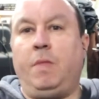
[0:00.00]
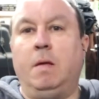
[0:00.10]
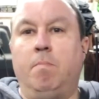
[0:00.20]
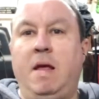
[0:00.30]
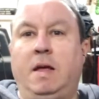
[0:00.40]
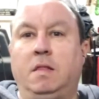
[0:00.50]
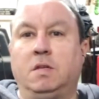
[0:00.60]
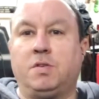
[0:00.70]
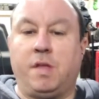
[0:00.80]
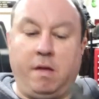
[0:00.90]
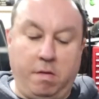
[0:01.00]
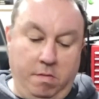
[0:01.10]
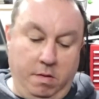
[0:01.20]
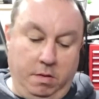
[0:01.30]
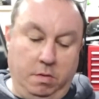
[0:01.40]
make it this thick,
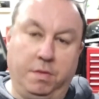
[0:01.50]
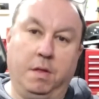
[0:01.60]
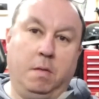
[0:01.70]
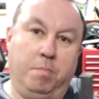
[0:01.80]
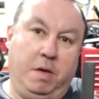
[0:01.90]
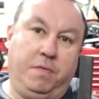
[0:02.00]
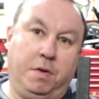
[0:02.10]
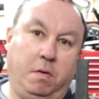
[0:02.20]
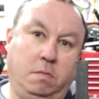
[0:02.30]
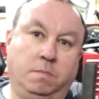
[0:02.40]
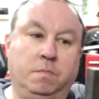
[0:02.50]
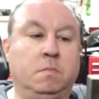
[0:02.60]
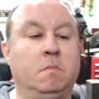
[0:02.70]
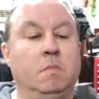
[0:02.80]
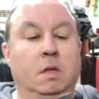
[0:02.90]
a little beefier?
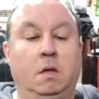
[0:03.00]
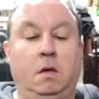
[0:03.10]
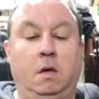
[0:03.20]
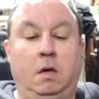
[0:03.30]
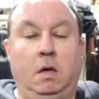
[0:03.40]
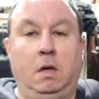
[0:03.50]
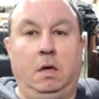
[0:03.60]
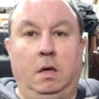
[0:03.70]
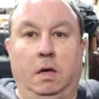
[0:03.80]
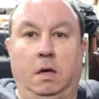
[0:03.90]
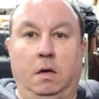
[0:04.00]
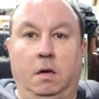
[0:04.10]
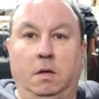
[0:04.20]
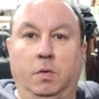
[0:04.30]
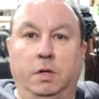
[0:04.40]

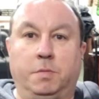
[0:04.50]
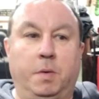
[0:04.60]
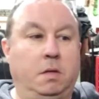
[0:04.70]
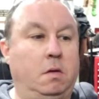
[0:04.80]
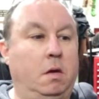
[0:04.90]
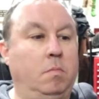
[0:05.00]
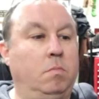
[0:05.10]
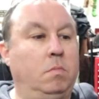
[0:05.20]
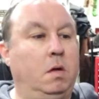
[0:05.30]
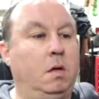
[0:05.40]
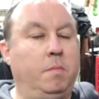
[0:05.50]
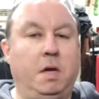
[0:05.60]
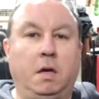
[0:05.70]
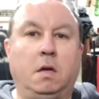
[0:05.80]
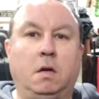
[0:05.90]
Do I spend time?
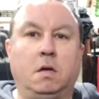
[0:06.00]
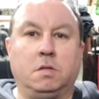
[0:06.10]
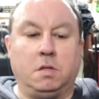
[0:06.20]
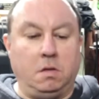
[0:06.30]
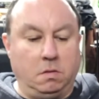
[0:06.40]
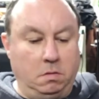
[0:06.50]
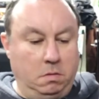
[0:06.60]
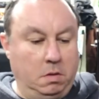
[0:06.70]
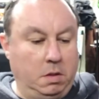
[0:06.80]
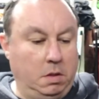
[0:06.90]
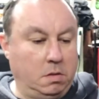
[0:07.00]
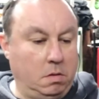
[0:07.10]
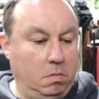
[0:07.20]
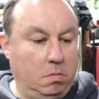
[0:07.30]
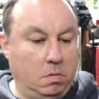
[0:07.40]
I could cut steel. I could
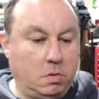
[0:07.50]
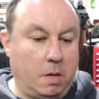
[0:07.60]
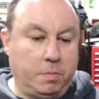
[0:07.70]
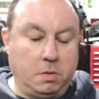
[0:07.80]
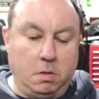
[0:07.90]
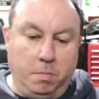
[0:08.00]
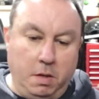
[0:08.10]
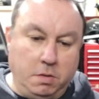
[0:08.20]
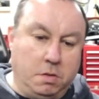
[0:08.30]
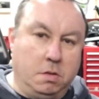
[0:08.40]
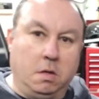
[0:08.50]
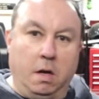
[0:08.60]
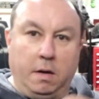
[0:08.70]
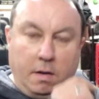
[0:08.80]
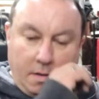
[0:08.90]
easily strap it to the bench,
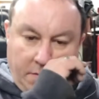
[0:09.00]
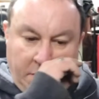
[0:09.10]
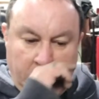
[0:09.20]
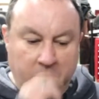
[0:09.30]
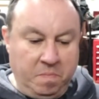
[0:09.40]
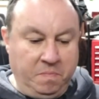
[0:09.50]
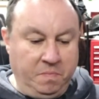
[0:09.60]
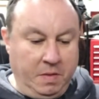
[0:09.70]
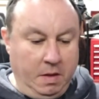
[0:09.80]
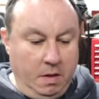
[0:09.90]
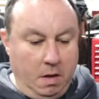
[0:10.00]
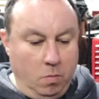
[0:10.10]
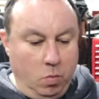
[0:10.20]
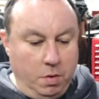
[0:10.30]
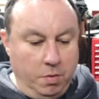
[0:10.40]
cut it off.
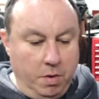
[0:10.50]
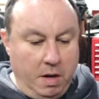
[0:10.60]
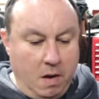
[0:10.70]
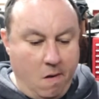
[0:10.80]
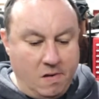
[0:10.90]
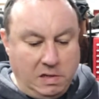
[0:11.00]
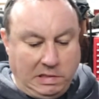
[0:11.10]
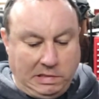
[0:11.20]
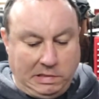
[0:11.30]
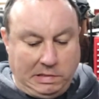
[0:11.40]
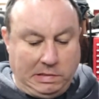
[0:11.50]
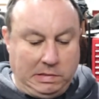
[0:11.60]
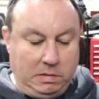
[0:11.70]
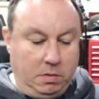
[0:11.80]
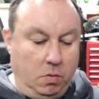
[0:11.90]
I'm wondering,
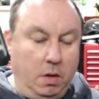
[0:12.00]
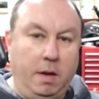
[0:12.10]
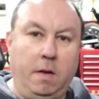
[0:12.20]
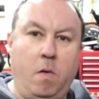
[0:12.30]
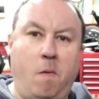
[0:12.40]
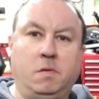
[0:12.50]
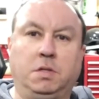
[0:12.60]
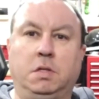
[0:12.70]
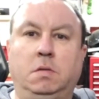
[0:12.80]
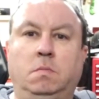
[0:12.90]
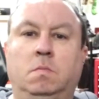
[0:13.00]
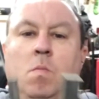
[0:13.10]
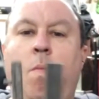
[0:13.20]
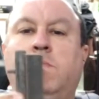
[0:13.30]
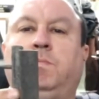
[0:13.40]
do I see?
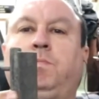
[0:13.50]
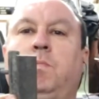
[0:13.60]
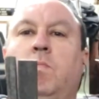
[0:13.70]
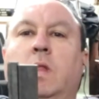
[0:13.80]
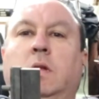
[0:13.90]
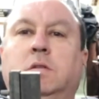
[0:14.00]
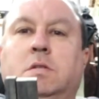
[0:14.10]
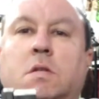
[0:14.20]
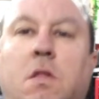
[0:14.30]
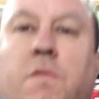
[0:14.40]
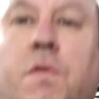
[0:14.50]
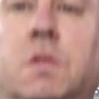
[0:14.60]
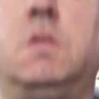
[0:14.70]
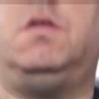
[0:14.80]
This is the difference in